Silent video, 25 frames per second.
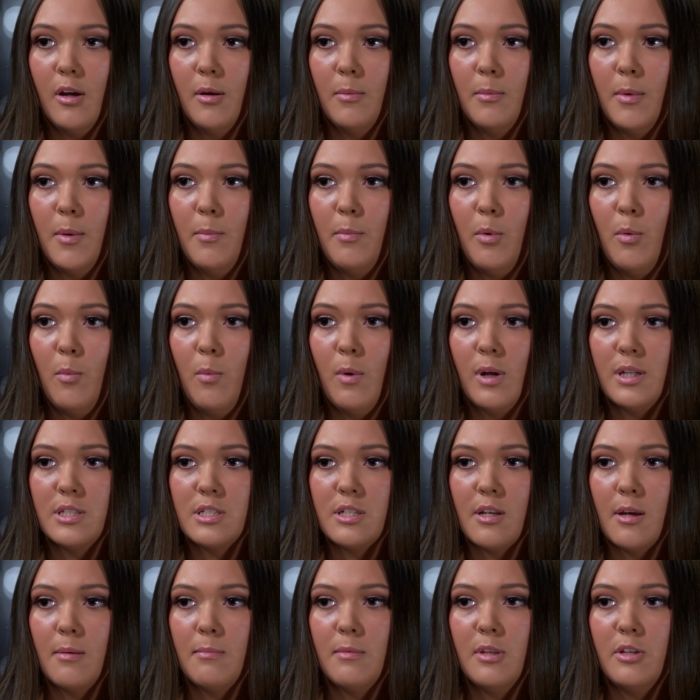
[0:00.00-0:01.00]
I remember one
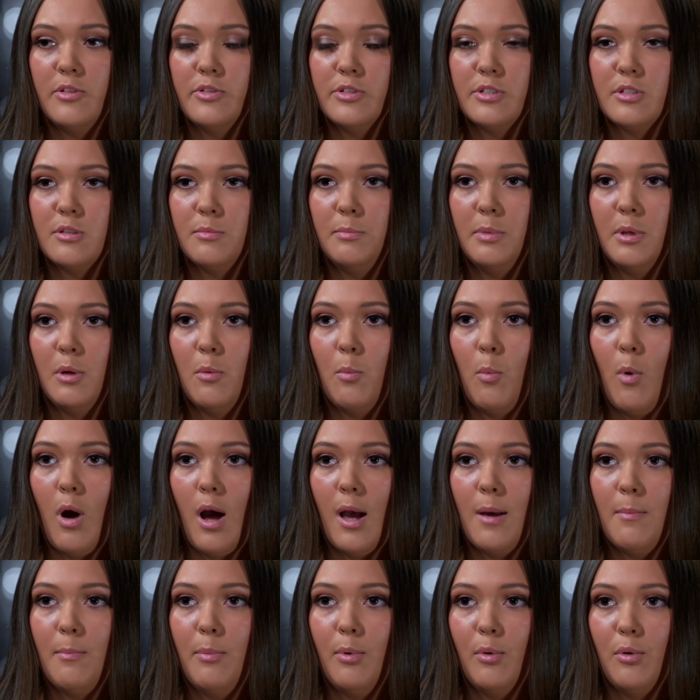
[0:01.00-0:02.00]
time there used to be a
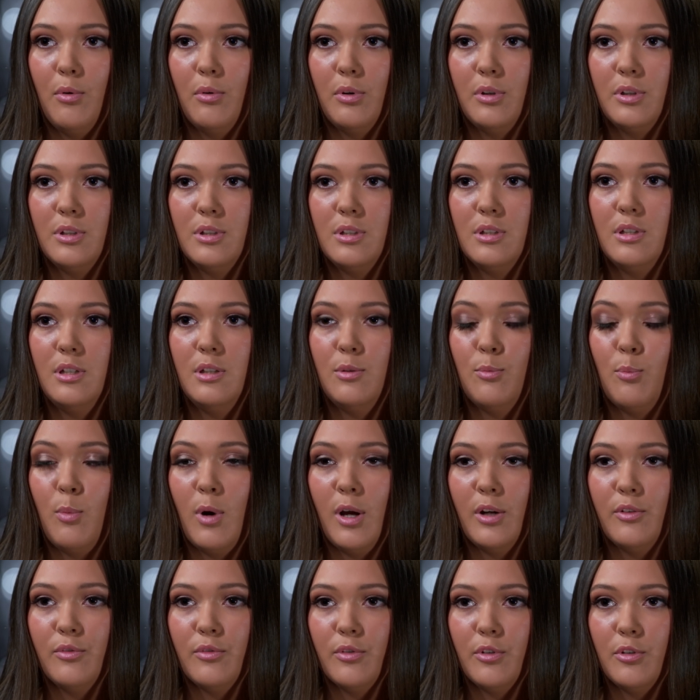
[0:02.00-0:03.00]
whiteboard in
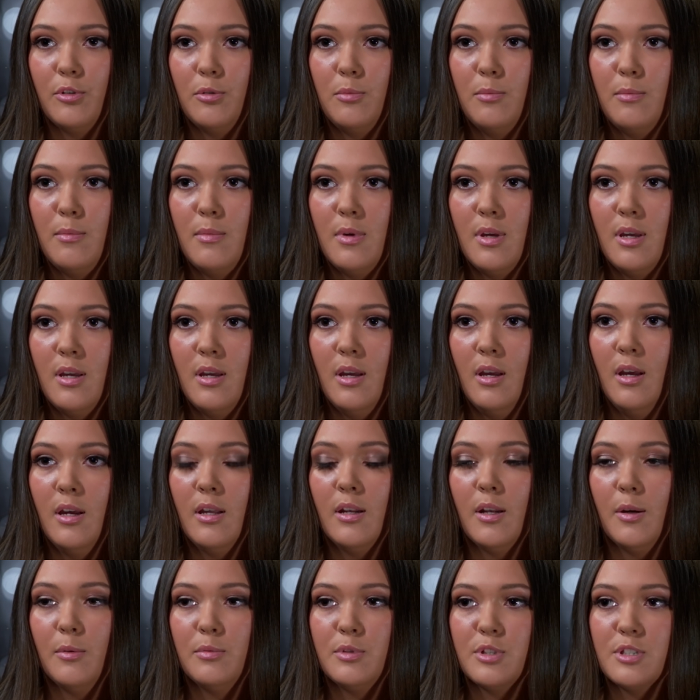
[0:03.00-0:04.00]
one room
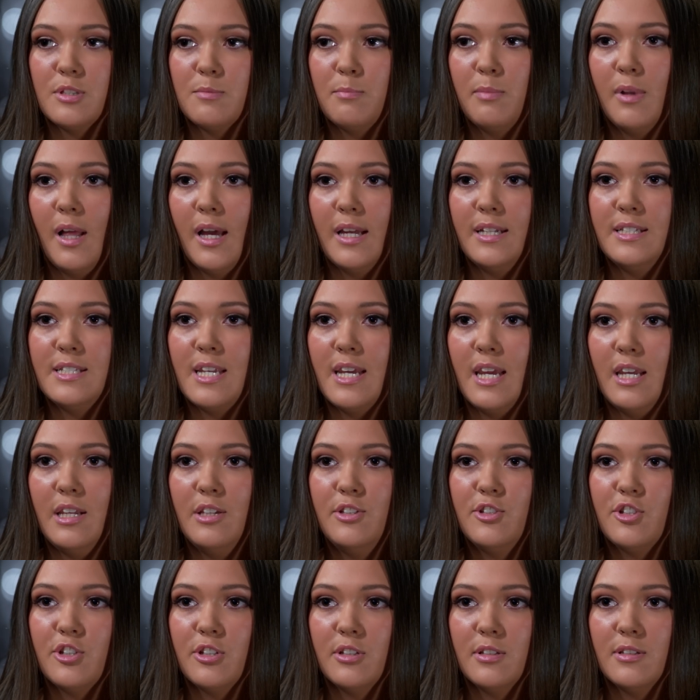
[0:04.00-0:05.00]
and I would just play
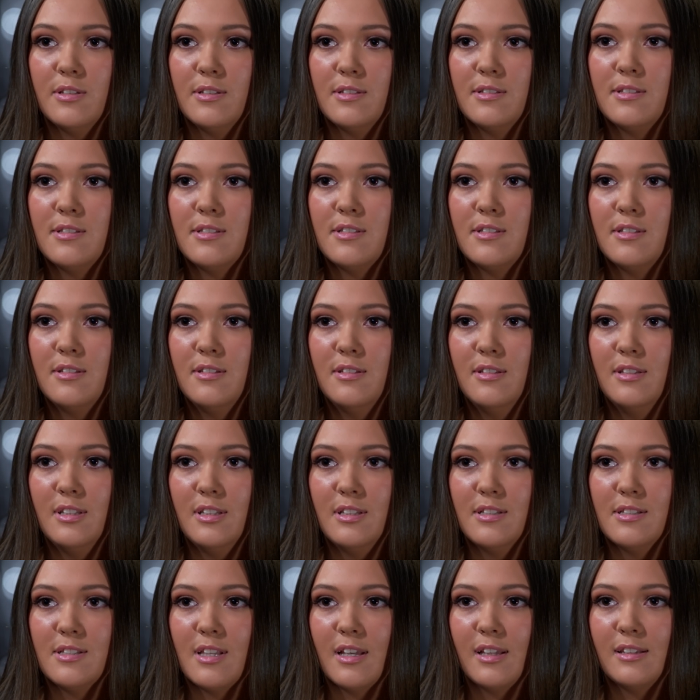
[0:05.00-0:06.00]
teachers,
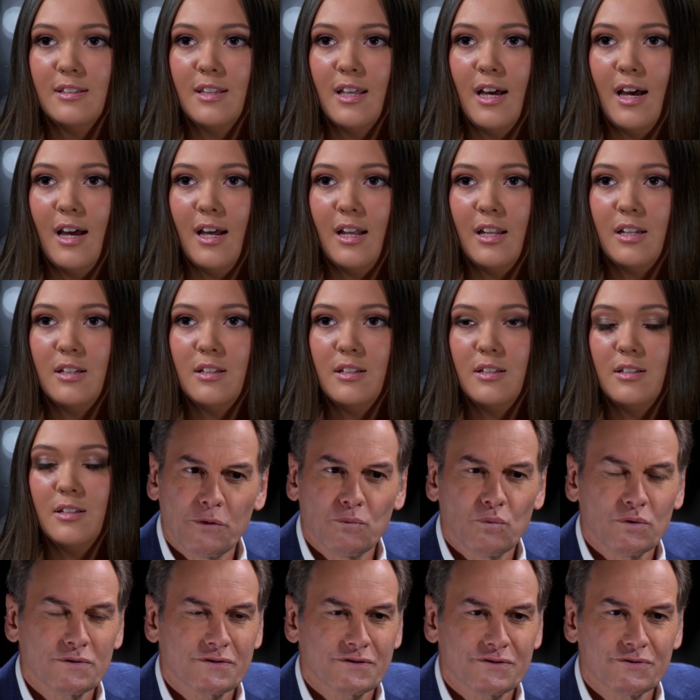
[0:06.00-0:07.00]
things like that.
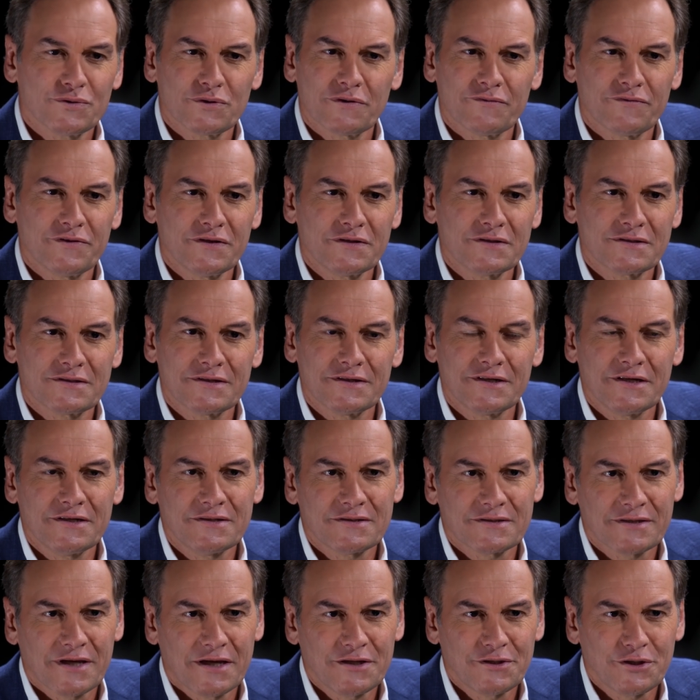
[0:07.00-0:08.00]
And what sort of things did
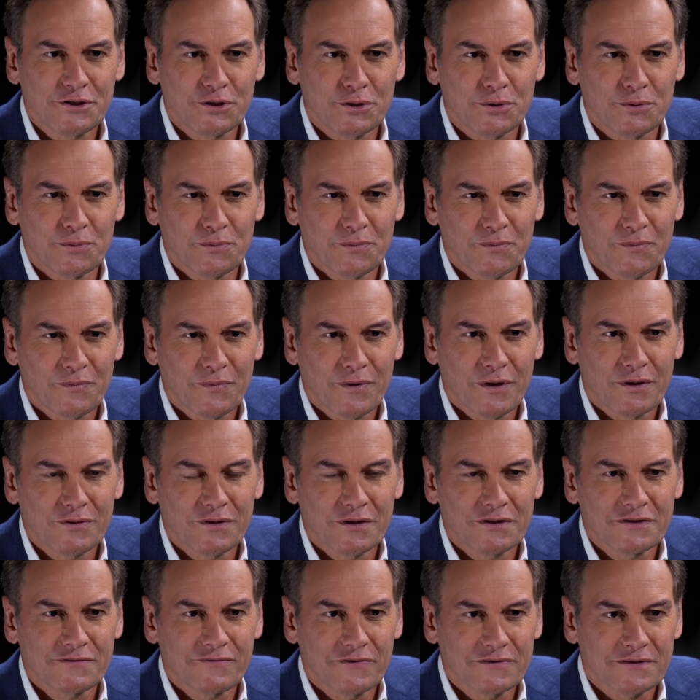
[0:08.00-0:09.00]
he say to you on
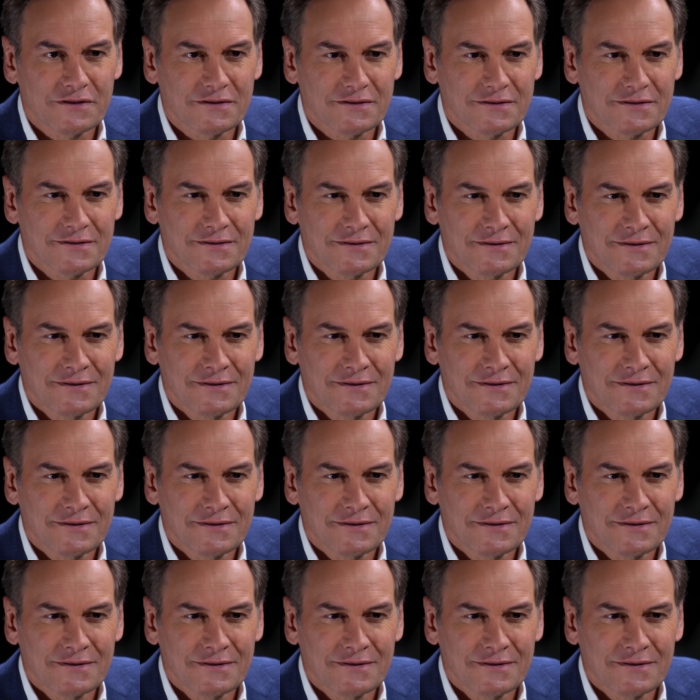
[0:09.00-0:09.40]
those visits?